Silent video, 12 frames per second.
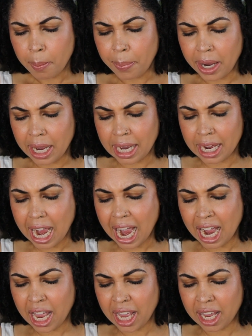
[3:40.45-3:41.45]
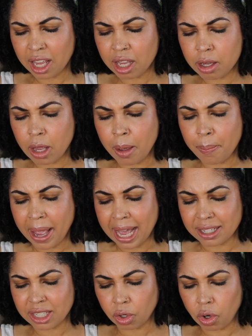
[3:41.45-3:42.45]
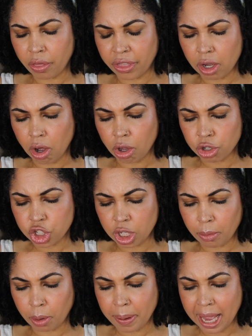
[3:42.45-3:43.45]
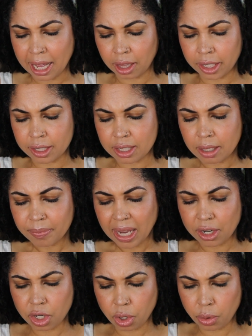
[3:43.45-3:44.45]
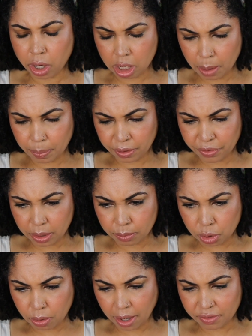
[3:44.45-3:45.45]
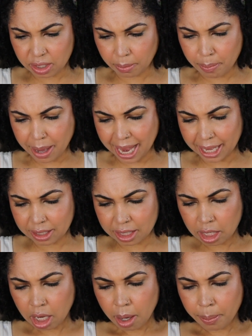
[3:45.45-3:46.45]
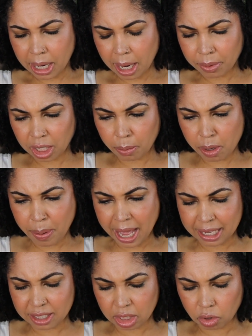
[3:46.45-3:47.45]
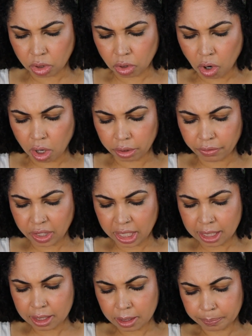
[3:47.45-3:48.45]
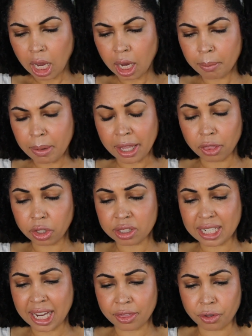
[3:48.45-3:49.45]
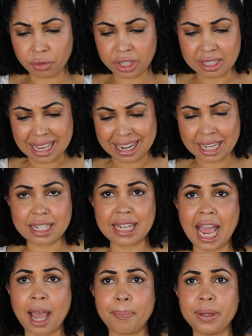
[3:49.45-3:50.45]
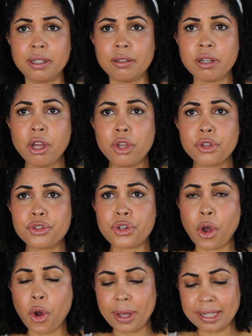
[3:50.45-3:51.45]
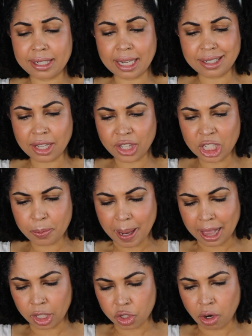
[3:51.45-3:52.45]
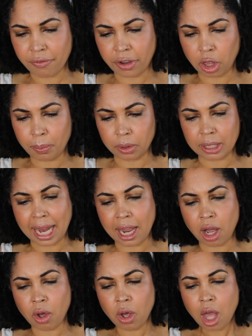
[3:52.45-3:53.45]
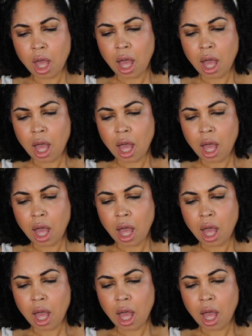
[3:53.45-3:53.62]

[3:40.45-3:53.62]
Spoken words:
but I am passing on the All Shimmer palettes. I know a couple of them do have some mattes, but I'm gonna be passing on all of these. It looks like the restock has happened. So it says that these palettes are available now.